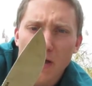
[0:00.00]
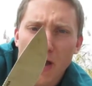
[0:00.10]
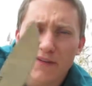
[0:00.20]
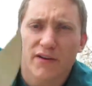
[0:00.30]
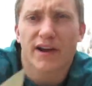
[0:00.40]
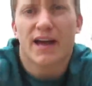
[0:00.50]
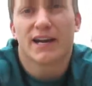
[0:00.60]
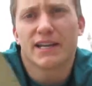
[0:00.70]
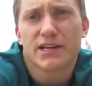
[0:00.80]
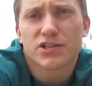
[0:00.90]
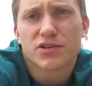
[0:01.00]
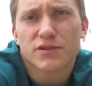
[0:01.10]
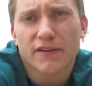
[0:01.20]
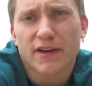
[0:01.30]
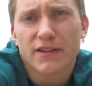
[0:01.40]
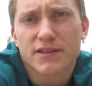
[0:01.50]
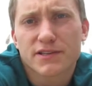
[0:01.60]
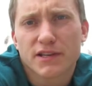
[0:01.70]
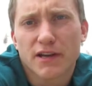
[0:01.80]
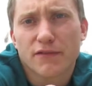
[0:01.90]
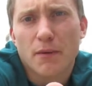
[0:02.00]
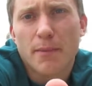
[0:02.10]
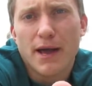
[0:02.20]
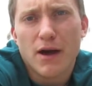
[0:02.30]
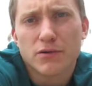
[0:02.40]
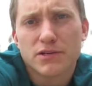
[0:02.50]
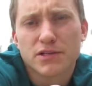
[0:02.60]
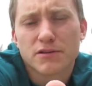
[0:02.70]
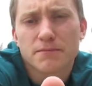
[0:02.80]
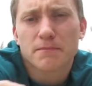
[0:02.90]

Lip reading: I've never had any issues. I've had this knife about